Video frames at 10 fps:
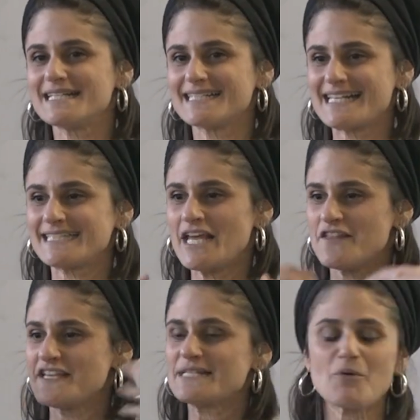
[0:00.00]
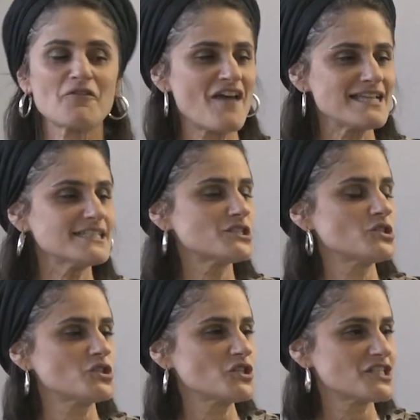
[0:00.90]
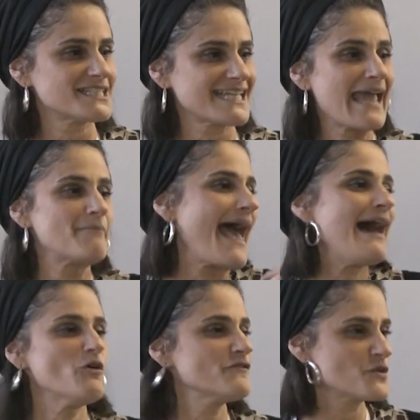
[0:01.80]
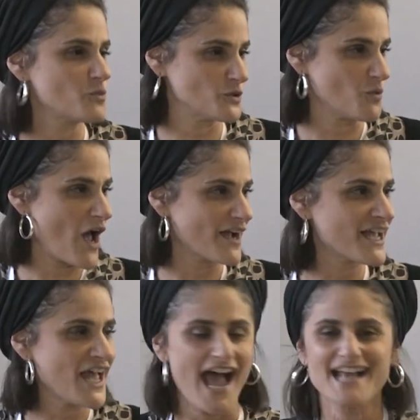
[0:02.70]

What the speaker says: He says, these professors and students came out of the woodwork.